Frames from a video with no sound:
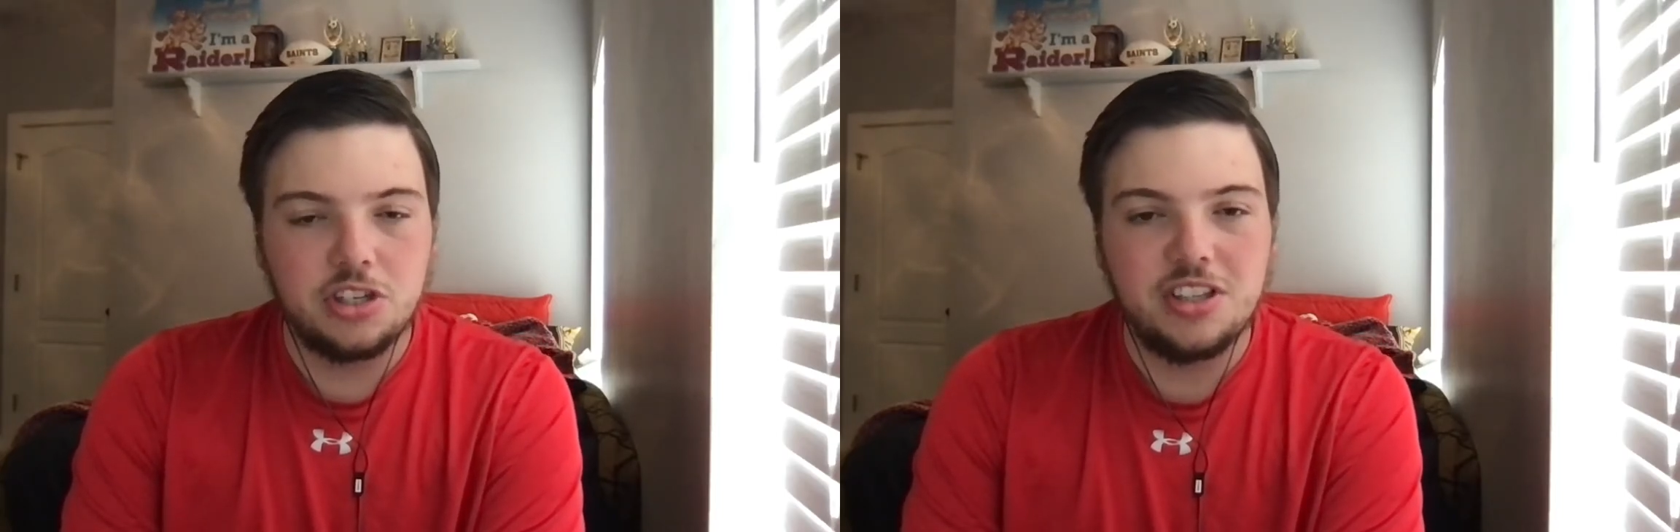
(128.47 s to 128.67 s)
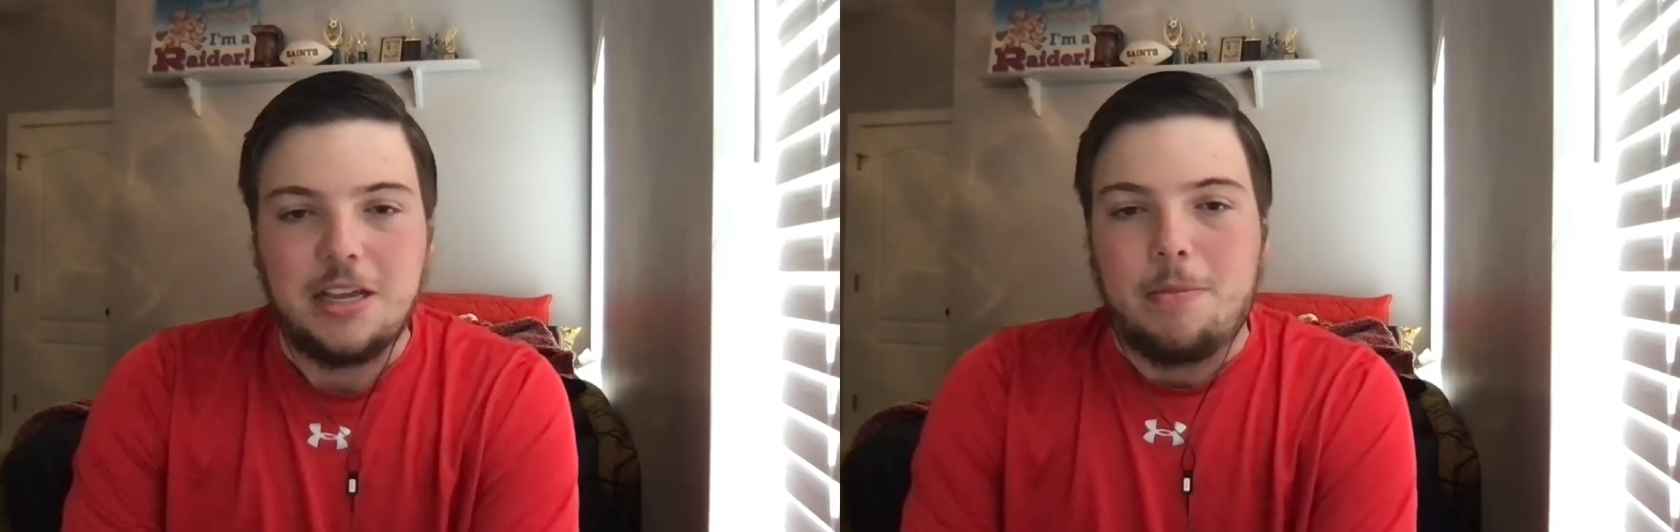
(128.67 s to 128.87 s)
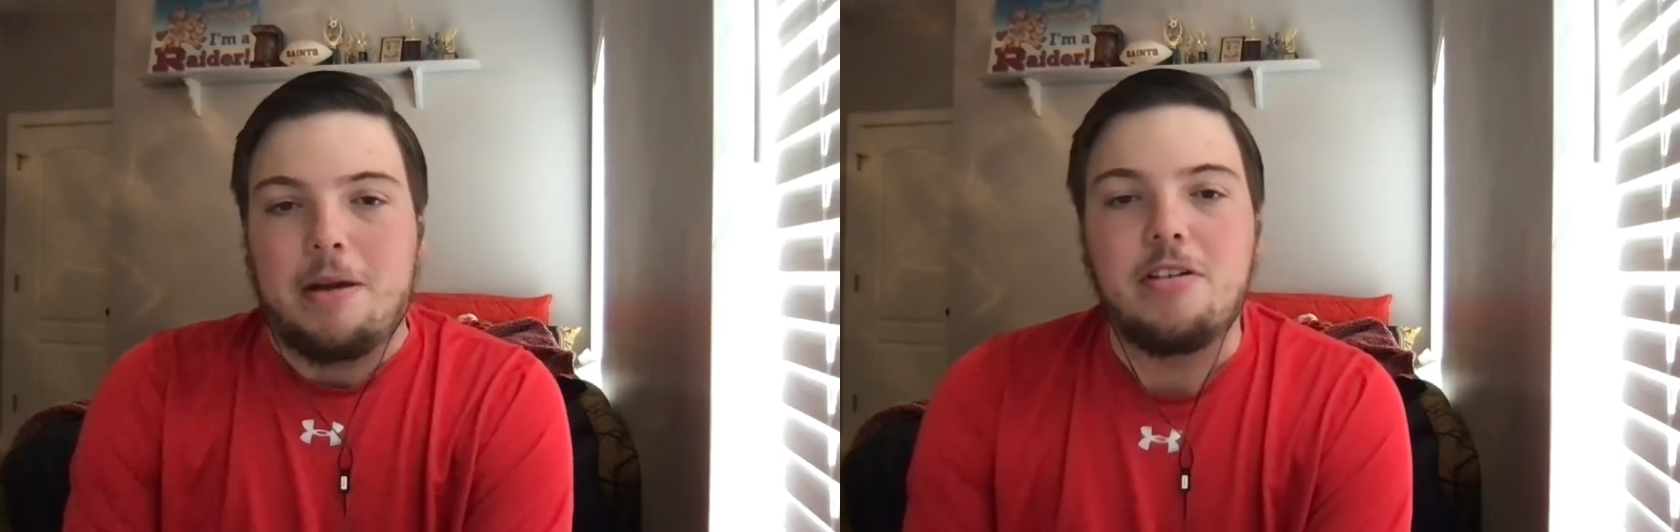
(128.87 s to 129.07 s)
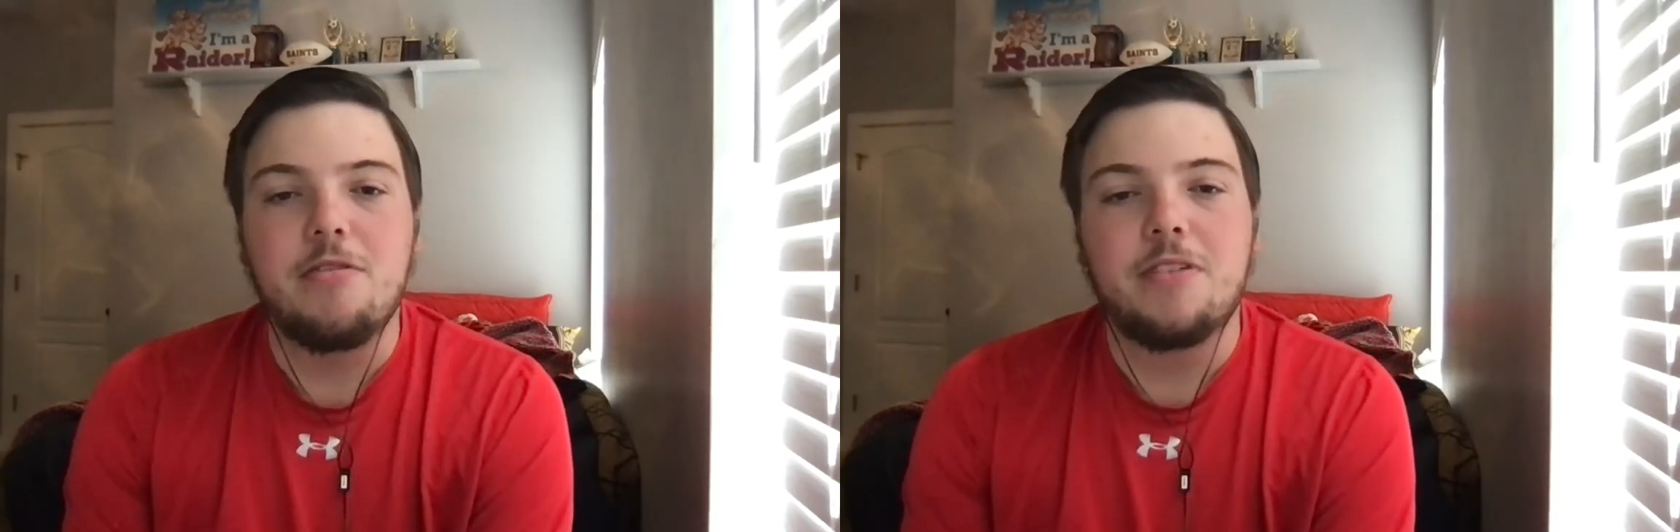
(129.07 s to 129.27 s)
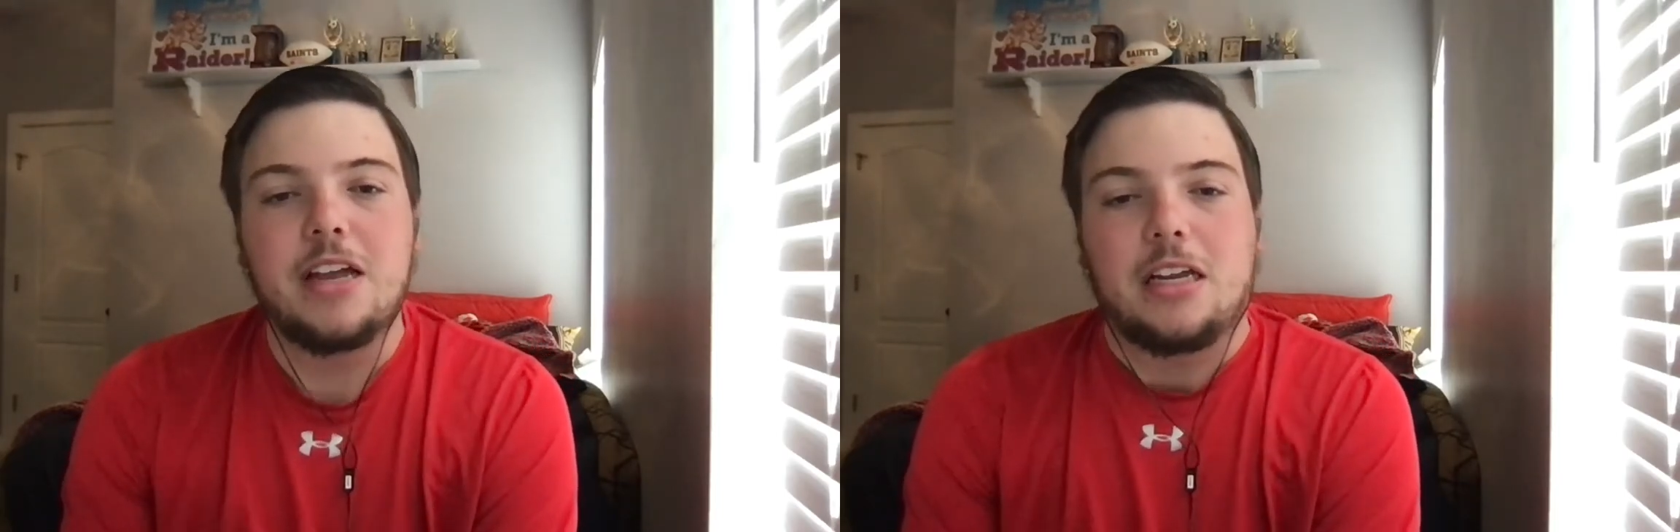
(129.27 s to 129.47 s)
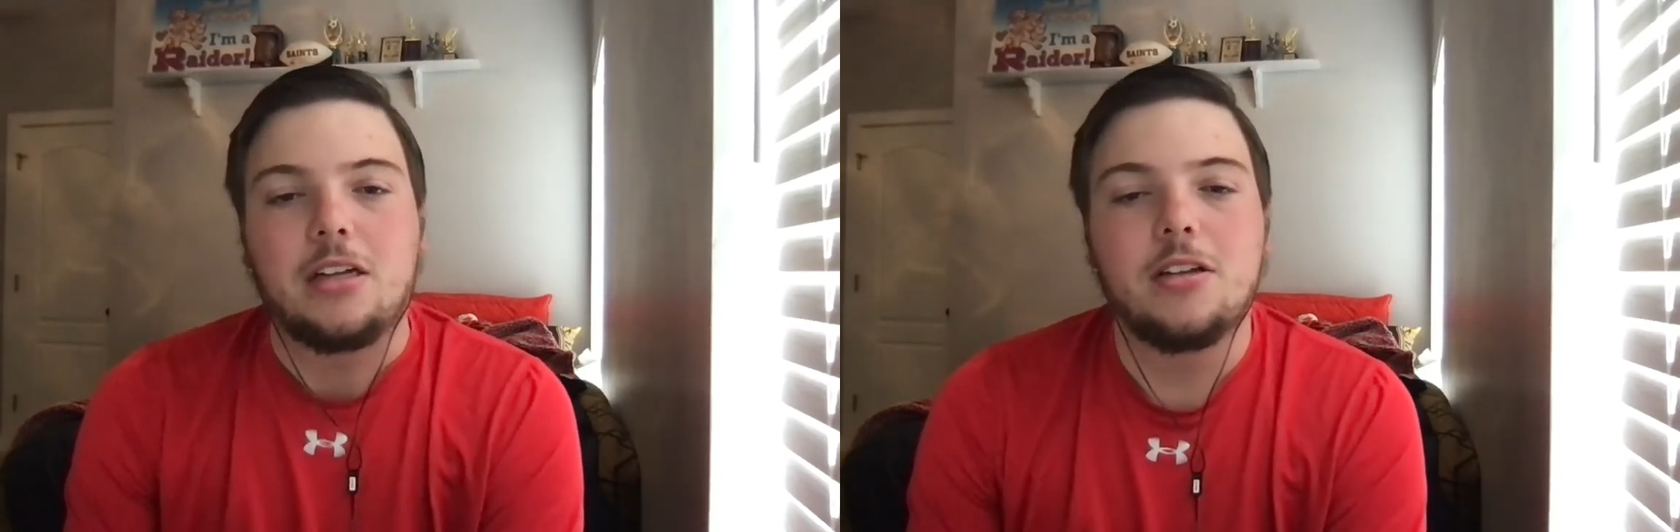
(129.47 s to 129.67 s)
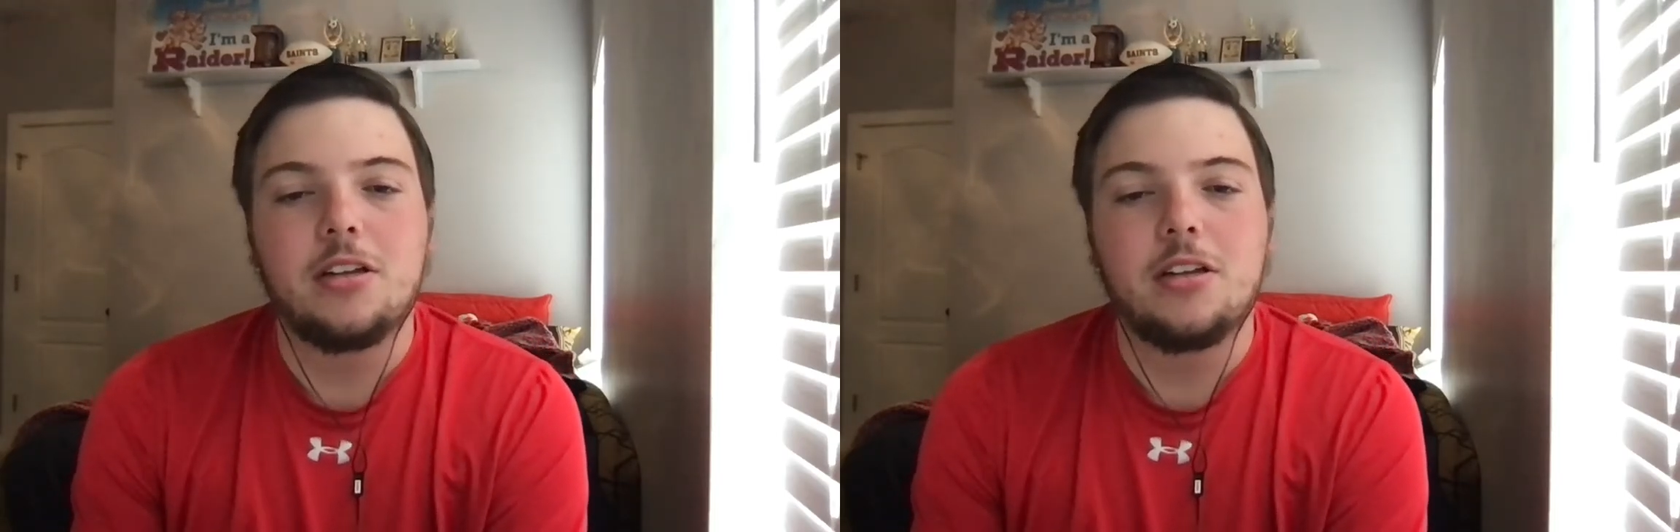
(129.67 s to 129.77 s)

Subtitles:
amount of, like,